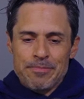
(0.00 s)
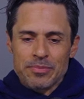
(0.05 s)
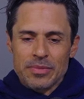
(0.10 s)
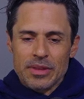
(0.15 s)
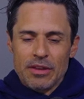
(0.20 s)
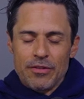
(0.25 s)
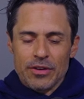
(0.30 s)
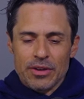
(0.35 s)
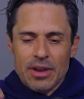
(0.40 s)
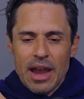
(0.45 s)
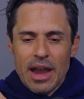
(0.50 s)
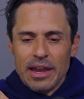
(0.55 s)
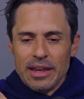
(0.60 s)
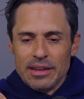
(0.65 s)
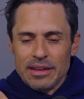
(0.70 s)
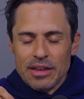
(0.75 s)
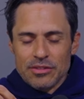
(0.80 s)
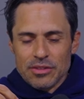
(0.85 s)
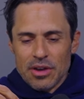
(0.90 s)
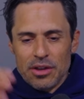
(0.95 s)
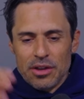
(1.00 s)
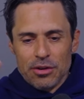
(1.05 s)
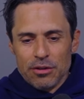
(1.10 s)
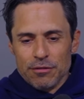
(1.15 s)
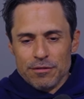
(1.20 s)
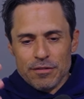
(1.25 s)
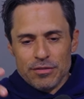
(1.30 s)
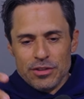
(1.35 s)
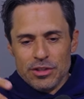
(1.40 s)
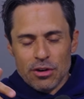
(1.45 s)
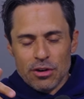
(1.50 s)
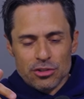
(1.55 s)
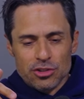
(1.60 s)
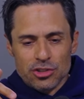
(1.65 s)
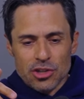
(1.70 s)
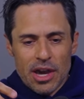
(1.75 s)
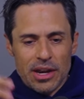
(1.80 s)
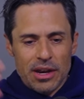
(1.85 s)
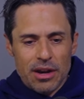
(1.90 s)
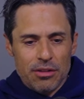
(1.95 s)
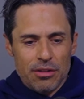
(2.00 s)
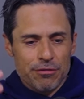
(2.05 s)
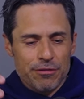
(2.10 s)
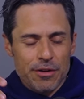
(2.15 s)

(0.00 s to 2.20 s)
if a guy has a 150-yard shot out of the